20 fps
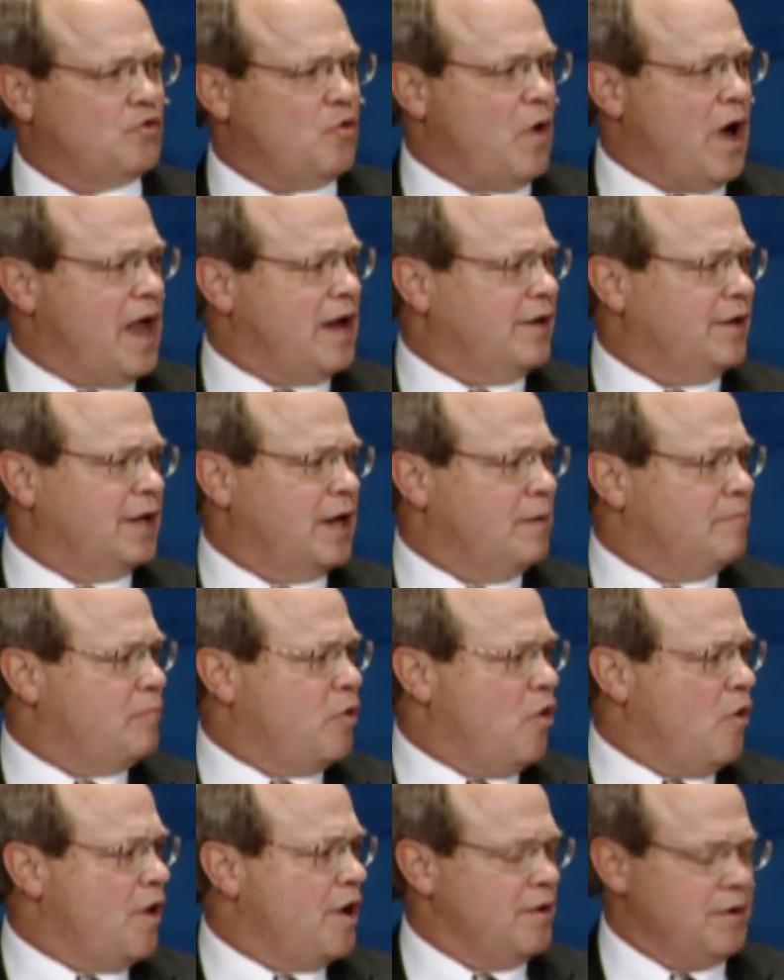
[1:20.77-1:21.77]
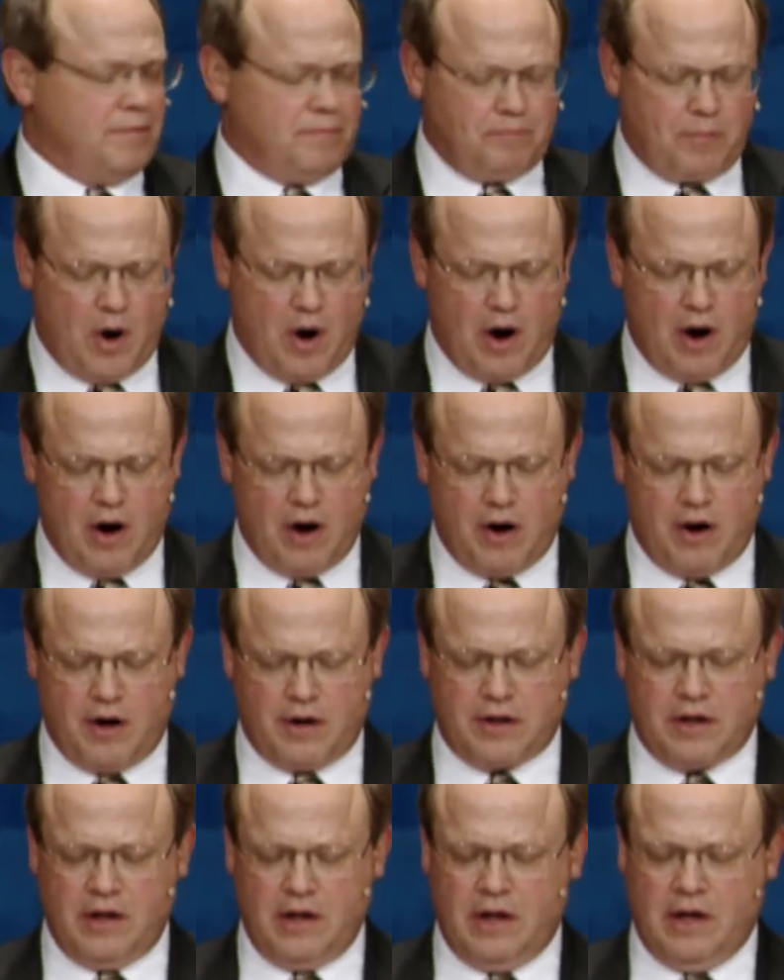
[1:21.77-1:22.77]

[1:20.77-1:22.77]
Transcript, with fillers: while an important part